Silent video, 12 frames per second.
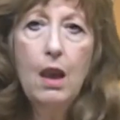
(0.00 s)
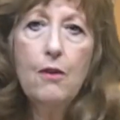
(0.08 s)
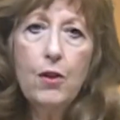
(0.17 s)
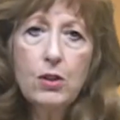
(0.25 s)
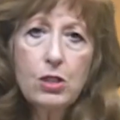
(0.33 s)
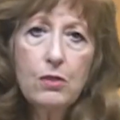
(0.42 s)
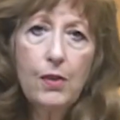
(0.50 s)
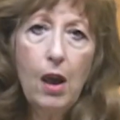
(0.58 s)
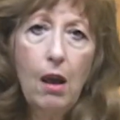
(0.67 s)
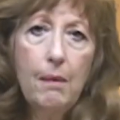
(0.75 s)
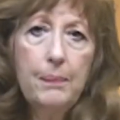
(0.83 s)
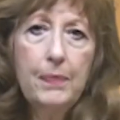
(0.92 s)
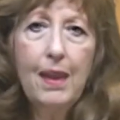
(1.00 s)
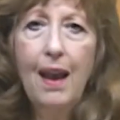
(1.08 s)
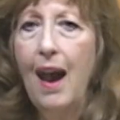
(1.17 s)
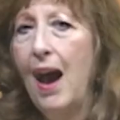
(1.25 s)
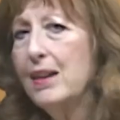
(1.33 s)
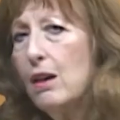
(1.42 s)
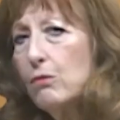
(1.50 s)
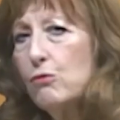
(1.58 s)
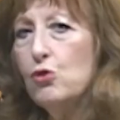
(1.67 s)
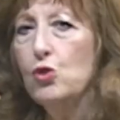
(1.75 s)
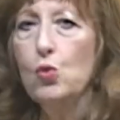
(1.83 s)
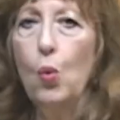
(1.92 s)
First of all, I don't
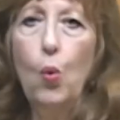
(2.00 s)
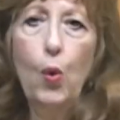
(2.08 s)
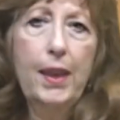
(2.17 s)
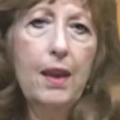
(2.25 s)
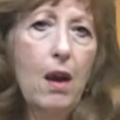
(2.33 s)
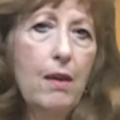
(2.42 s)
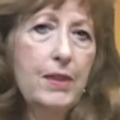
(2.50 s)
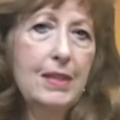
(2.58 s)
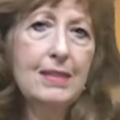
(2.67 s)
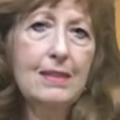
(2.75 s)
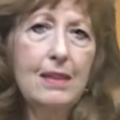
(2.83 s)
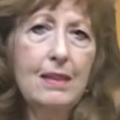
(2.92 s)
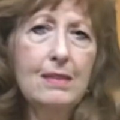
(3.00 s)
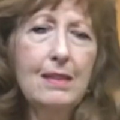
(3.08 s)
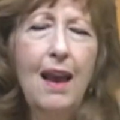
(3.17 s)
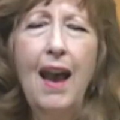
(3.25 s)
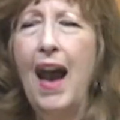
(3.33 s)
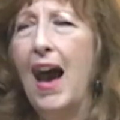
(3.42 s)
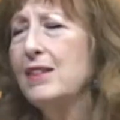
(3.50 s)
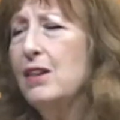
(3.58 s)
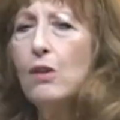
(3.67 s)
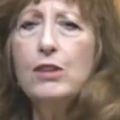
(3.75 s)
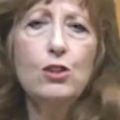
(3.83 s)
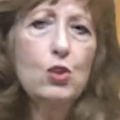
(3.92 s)
enjoy all these things. I
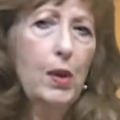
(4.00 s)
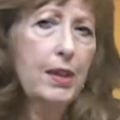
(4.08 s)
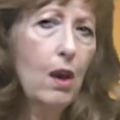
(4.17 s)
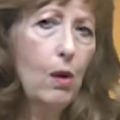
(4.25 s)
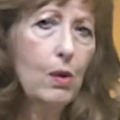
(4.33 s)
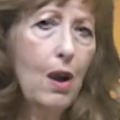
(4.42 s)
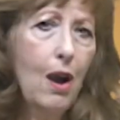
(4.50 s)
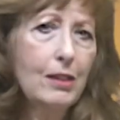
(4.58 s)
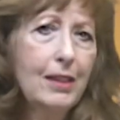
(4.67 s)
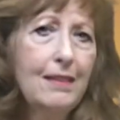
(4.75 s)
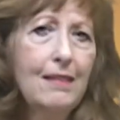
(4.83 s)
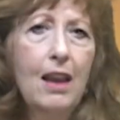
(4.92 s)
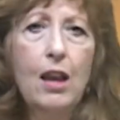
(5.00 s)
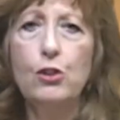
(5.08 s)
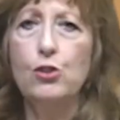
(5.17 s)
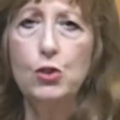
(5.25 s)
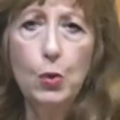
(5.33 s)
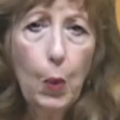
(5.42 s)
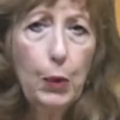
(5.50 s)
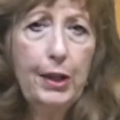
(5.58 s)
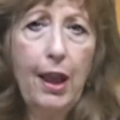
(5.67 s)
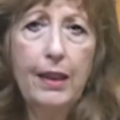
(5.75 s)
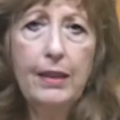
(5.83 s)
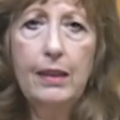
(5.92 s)
don't enjoy cold calling, door
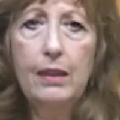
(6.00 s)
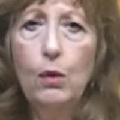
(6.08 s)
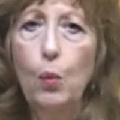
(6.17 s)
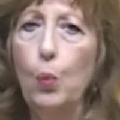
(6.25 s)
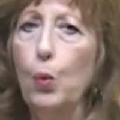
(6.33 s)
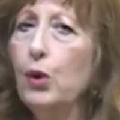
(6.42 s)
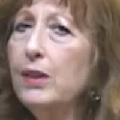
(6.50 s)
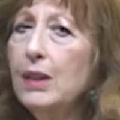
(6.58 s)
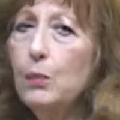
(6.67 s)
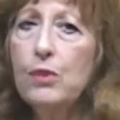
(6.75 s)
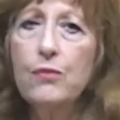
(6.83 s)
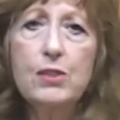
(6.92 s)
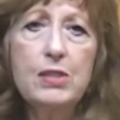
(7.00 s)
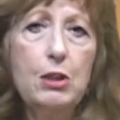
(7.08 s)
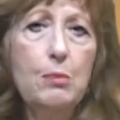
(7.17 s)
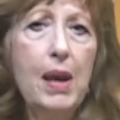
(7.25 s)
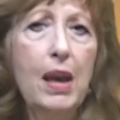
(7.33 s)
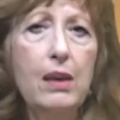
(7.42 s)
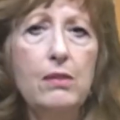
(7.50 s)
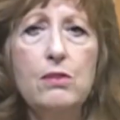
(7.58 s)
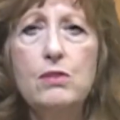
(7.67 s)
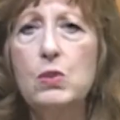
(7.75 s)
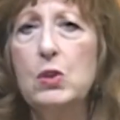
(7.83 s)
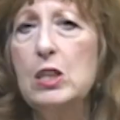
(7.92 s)
knocking, working with for sale by
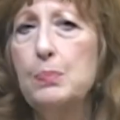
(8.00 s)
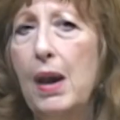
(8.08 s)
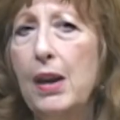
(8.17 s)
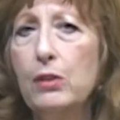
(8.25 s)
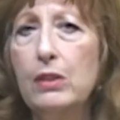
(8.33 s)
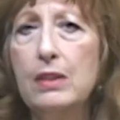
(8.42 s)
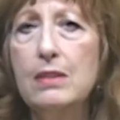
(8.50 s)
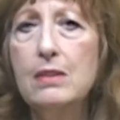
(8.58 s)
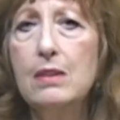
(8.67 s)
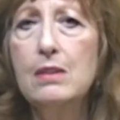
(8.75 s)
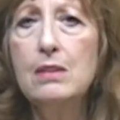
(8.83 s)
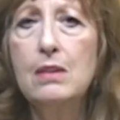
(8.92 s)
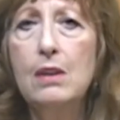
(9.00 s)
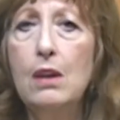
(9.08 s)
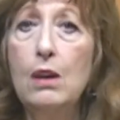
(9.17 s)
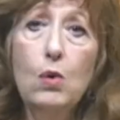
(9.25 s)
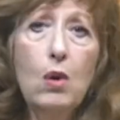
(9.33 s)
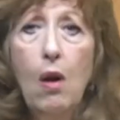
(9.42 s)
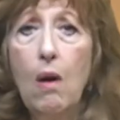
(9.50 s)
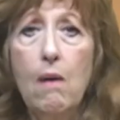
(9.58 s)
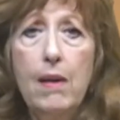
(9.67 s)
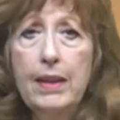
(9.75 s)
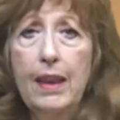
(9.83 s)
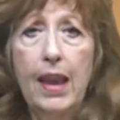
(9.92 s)
owners or expired listings who are
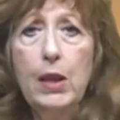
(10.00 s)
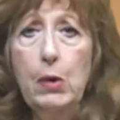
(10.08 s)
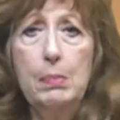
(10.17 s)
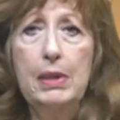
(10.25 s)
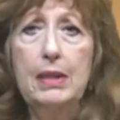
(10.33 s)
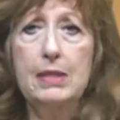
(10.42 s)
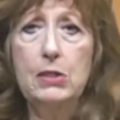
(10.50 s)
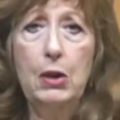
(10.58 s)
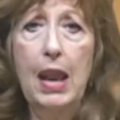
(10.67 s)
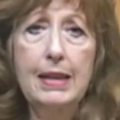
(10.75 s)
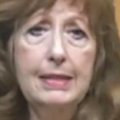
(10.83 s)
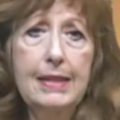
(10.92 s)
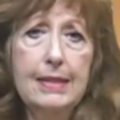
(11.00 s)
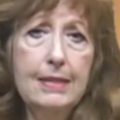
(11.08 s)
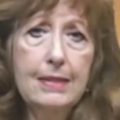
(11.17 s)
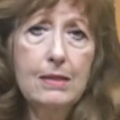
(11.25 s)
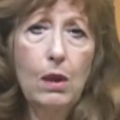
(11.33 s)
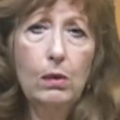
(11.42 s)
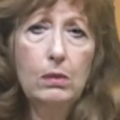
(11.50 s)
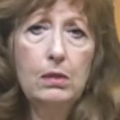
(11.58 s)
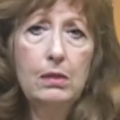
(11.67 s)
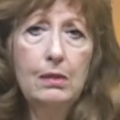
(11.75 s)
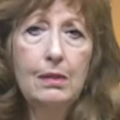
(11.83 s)
already angry because their house hasn't sold.